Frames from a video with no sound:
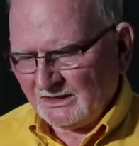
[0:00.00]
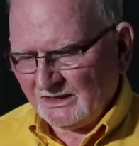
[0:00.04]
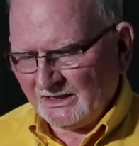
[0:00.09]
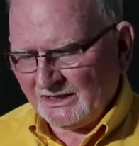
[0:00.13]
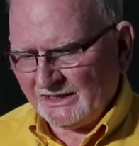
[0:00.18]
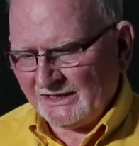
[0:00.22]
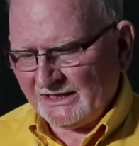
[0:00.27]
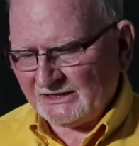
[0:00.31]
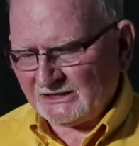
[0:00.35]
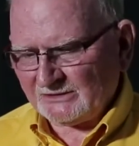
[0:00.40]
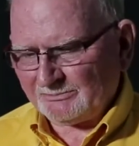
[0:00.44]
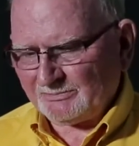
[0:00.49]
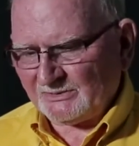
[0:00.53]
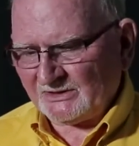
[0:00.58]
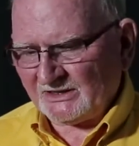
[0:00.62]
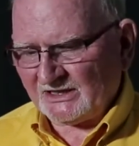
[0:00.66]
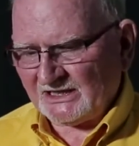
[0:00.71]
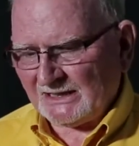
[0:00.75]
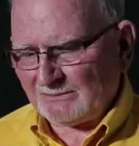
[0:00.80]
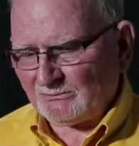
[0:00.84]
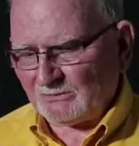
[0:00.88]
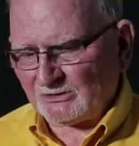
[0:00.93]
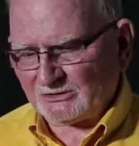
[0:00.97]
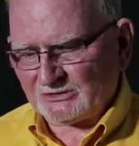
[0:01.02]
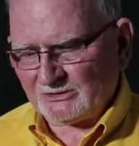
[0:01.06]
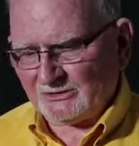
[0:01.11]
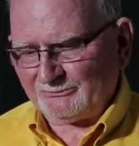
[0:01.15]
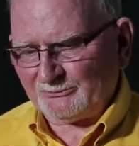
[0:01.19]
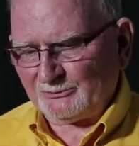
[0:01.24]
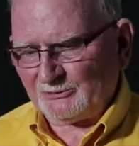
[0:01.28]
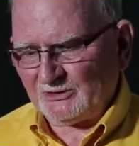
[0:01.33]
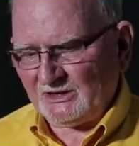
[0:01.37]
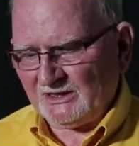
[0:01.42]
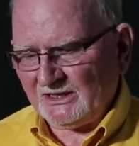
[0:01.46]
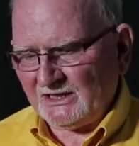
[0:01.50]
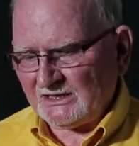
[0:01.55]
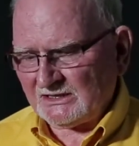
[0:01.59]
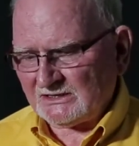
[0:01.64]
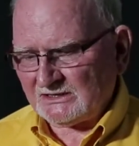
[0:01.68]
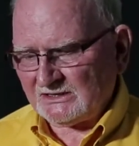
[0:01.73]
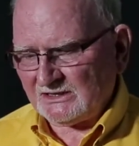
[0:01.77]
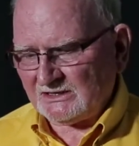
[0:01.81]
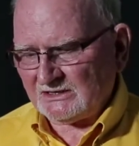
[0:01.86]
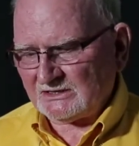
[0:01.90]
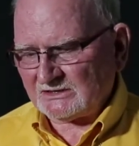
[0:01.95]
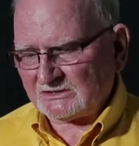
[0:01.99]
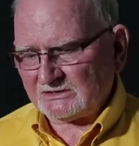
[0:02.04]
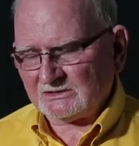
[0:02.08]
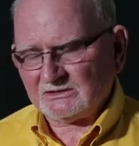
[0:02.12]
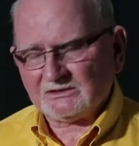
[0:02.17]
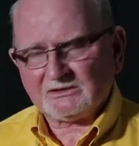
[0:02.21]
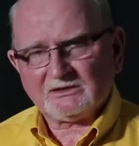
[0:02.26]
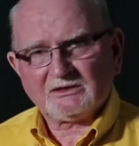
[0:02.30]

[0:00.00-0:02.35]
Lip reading: I ended up in Campbelltown for 8 days.